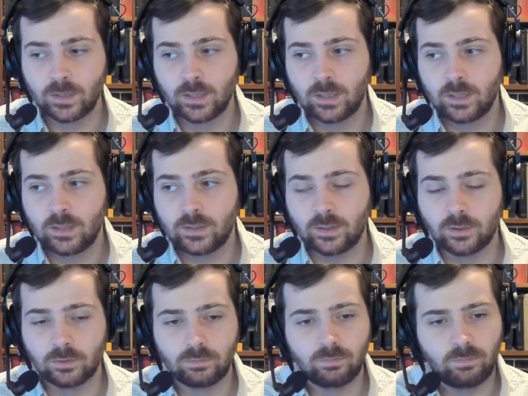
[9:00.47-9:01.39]

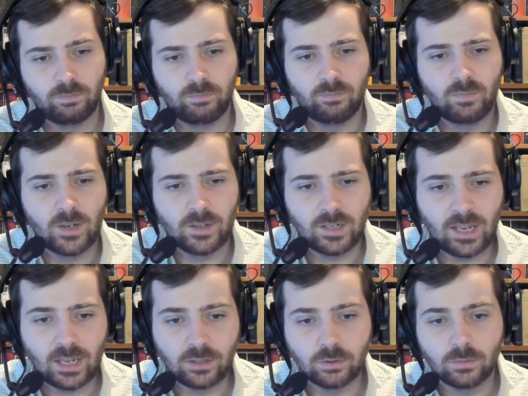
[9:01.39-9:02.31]
So
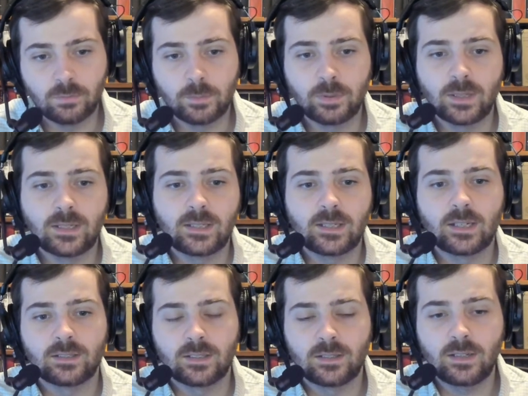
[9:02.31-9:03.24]
can you replace the
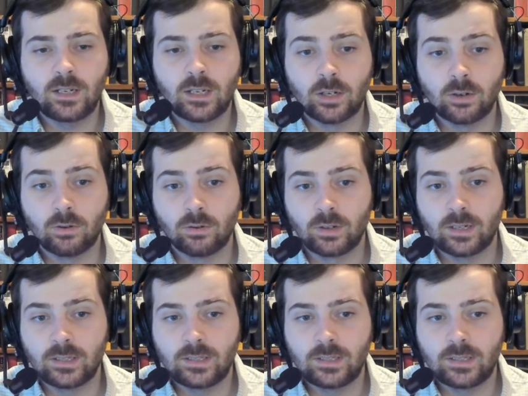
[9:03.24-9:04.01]
SSD, or is the